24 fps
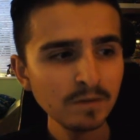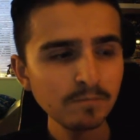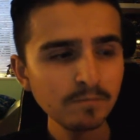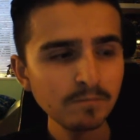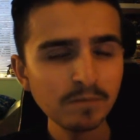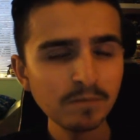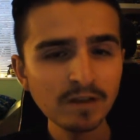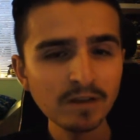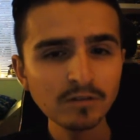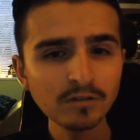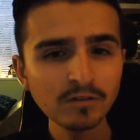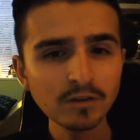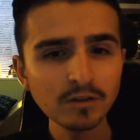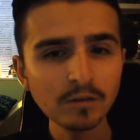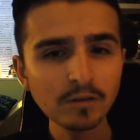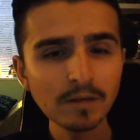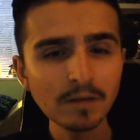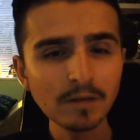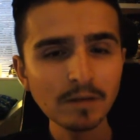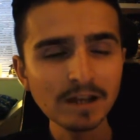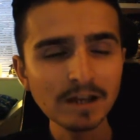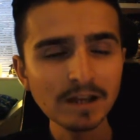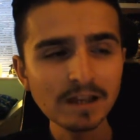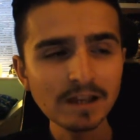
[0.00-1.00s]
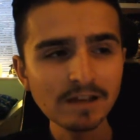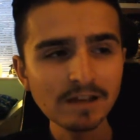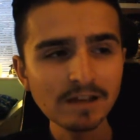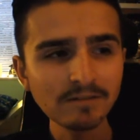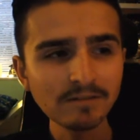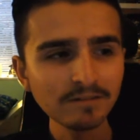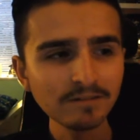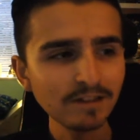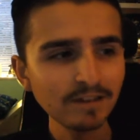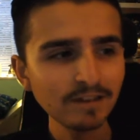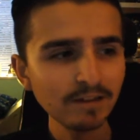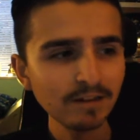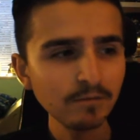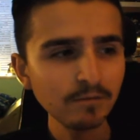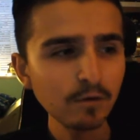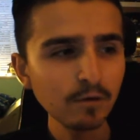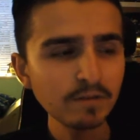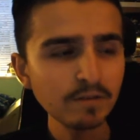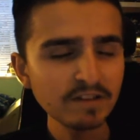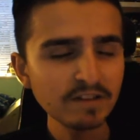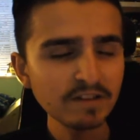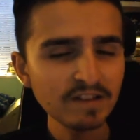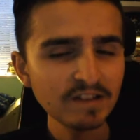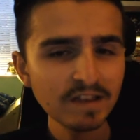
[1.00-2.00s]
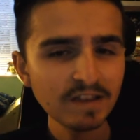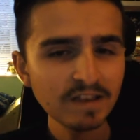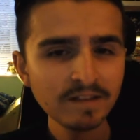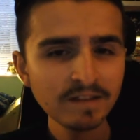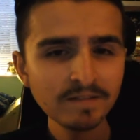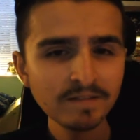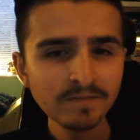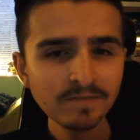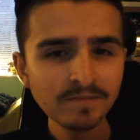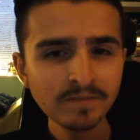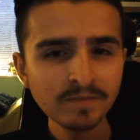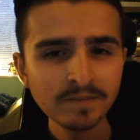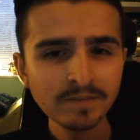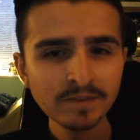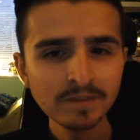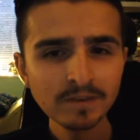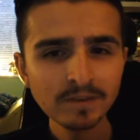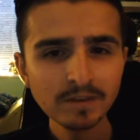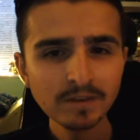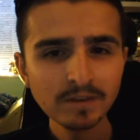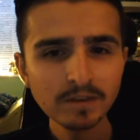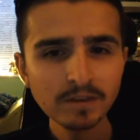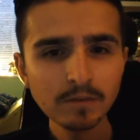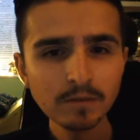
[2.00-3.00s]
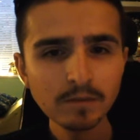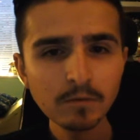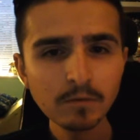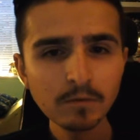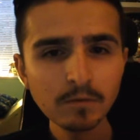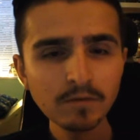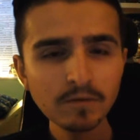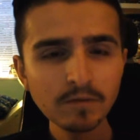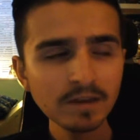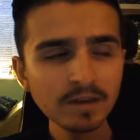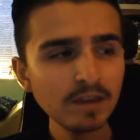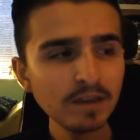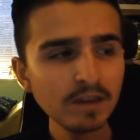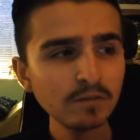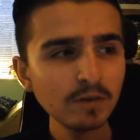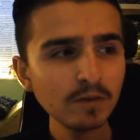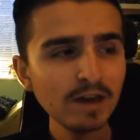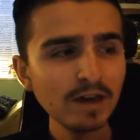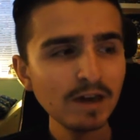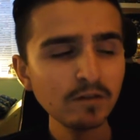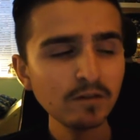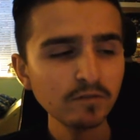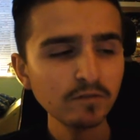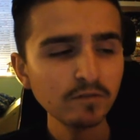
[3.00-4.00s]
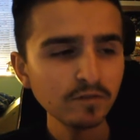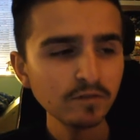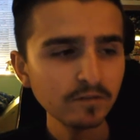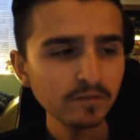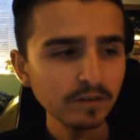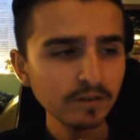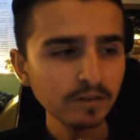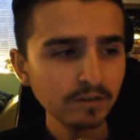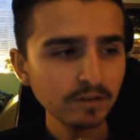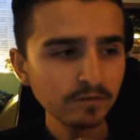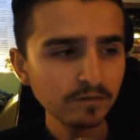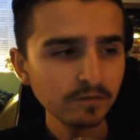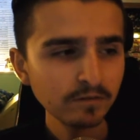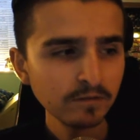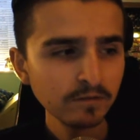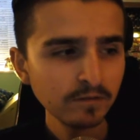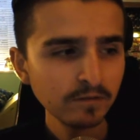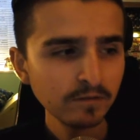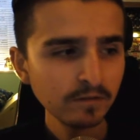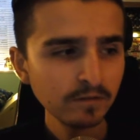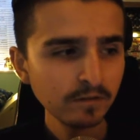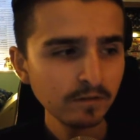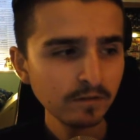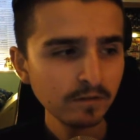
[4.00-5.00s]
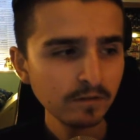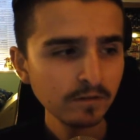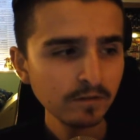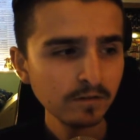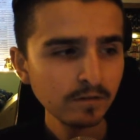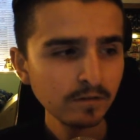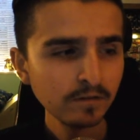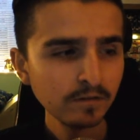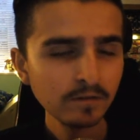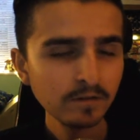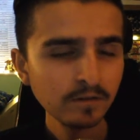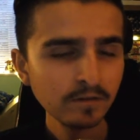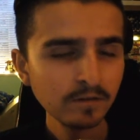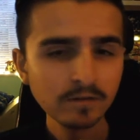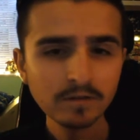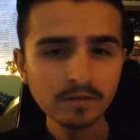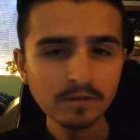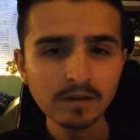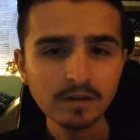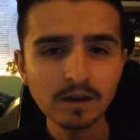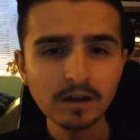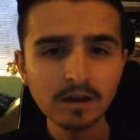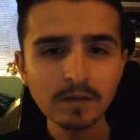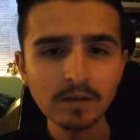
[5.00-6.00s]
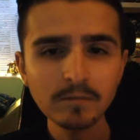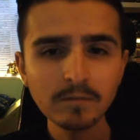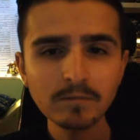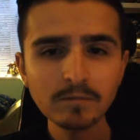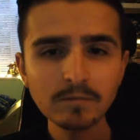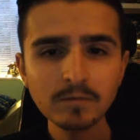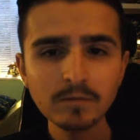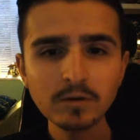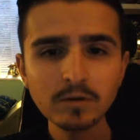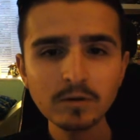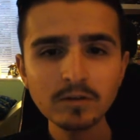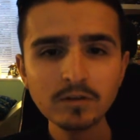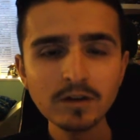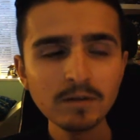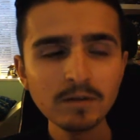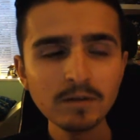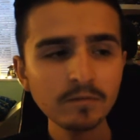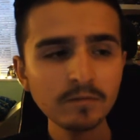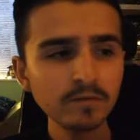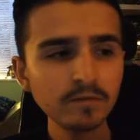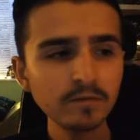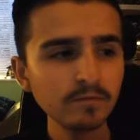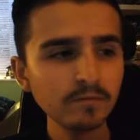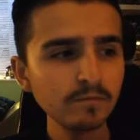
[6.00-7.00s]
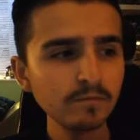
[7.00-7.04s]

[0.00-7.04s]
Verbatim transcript: But he's got no money now. Like, obviously. You're moving into a house, you know. Good times.